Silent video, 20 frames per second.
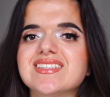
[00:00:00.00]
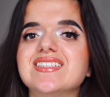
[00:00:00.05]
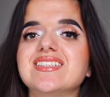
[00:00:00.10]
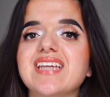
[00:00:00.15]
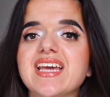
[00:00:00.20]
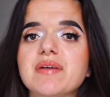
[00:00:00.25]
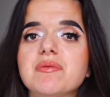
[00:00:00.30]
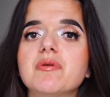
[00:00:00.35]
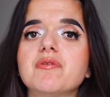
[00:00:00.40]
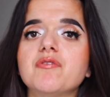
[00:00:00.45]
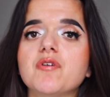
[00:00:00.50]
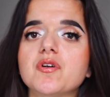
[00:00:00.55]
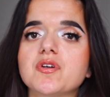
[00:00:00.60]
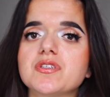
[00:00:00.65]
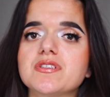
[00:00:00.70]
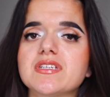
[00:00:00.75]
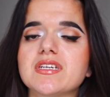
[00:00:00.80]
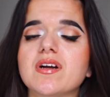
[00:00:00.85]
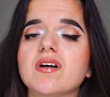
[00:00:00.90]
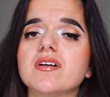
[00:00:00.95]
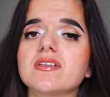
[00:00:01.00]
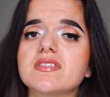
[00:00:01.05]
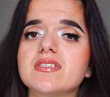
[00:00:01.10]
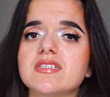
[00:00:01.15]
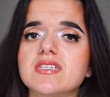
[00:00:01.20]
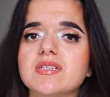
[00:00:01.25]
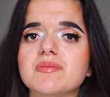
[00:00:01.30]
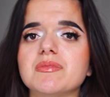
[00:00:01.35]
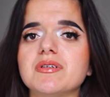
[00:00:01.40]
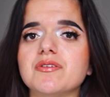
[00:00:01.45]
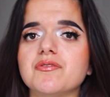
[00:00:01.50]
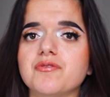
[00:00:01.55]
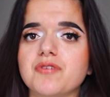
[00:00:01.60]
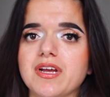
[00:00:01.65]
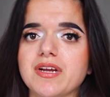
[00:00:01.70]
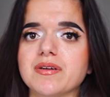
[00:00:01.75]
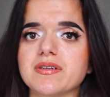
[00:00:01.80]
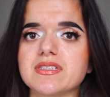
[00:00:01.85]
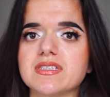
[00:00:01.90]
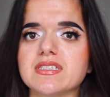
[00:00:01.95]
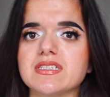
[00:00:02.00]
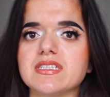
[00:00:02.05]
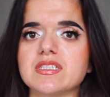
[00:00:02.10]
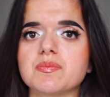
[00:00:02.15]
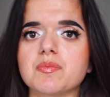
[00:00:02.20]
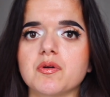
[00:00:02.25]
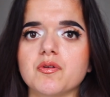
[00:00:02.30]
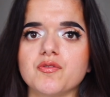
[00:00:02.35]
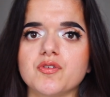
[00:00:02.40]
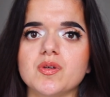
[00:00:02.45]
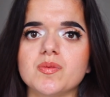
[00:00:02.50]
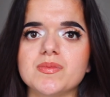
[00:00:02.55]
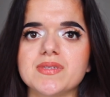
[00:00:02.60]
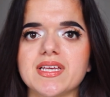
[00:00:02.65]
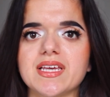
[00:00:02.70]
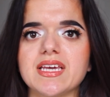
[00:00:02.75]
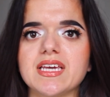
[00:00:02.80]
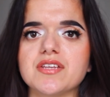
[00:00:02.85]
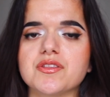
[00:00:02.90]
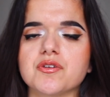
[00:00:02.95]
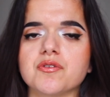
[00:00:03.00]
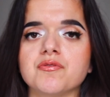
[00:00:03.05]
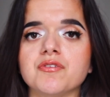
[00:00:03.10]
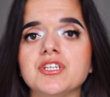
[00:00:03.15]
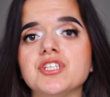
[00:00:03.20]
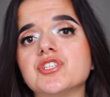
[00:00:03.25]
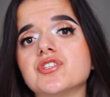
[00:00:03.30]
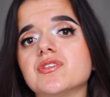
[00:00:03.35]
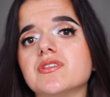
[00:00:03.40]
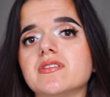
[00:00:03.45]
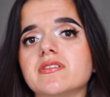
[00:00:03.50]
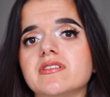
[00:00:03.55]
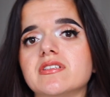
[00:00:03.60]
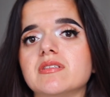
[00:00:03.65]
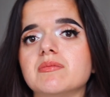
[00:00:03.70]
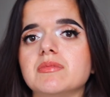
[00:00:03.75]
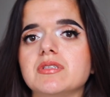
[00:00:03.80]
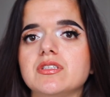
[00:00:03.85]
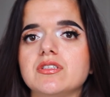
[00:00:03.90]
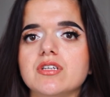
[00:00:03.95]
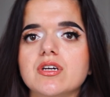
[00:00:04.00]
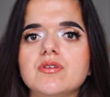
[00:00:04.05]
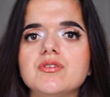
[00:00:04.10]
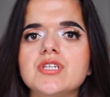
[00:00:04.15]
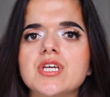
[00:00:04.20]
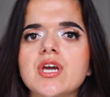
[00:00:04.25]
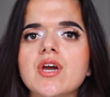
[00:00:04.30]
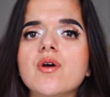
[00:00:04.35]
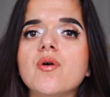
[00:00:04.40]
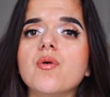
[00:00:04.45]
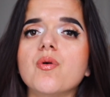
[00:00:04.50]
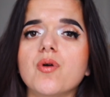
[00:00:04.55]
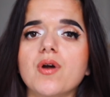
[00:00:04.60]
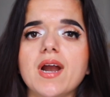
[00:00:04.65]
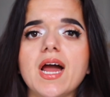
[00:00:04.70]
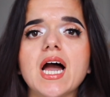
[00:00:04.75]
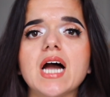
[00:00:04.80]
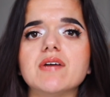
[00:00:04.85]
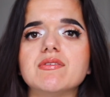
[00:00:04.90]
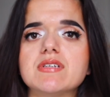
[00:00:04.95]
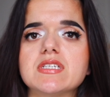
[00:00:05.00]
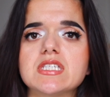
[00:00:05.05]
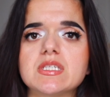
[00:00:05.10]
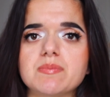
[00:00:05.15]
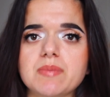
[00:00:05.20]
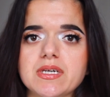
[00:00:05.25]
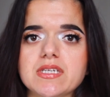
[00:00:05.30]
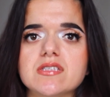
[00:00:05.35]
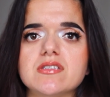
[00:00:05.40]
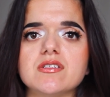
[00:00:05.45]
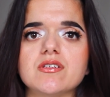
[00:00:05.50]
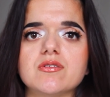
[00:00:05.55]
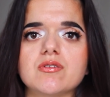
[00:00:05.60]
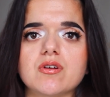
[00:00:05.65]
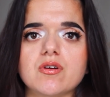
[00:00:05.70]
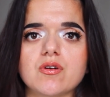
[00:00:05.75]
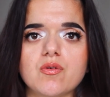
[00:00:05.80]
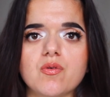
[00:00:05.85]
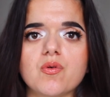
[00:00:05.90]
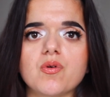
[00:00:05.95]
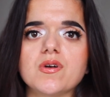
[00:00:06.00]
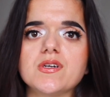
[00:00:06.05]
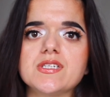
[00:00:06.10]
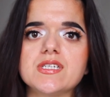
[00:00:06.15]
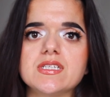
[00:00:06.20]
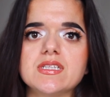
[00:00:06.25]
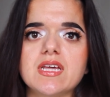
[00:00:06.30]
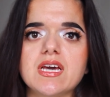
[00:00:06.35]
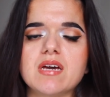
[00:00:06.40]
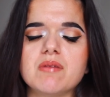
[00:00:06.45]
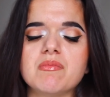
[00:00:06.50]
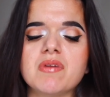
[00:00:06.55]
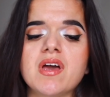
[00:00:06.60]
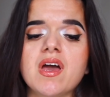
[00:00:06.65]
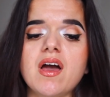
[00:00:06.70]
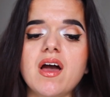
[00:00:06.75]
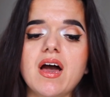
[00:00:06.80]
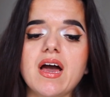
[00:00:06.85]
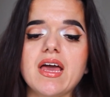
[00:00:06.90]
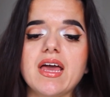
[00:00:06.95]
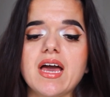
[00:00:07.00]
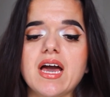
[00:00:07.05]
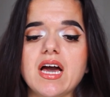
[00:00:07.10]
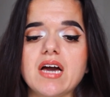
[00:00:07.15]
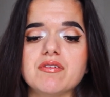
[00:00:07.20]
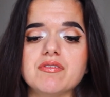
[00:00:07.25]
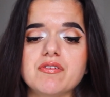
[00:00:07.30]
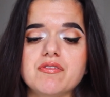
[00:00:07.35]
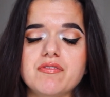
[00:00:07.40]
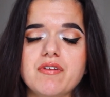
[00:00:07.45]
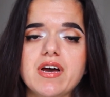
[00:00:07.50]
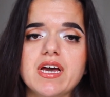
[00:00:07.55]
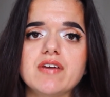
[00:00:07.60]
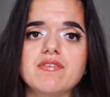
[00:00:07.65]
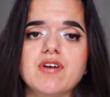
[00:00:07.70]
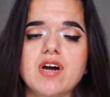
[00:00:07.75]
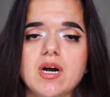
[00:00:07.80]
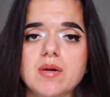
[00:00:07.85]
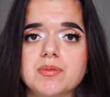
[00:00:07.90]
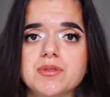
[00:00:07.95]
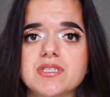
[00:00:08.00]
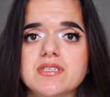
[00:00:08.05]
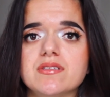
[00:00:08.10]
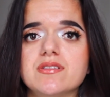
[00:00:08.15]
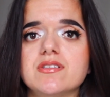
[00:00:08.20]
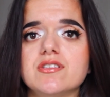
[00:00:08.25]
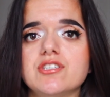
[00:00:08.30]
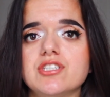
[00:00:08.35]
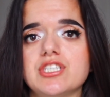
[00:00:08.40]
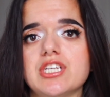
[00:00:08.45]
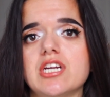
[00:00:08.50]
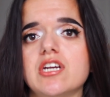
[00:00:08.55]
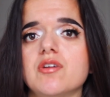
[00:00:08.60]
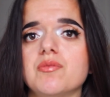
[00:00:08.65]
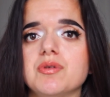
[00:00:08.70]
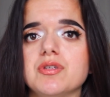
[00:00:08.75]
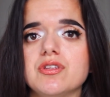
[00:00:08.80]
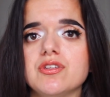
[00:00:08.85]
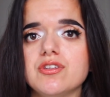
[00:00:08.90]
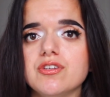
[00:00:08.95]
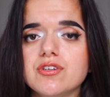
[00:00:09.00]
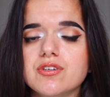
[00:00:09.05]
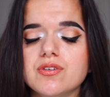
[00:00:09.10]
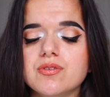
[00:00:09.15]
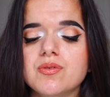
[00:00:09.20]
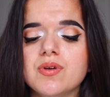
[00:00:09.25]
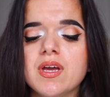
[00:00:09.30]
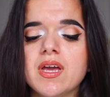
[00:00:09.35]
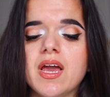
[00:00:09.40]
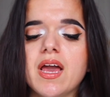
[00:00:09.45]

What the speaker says: Today we're focusing on cinnamon fragrances, perfumes that either feature the cinnamon note or have a spicier accord to them. I have 5 options to share with you,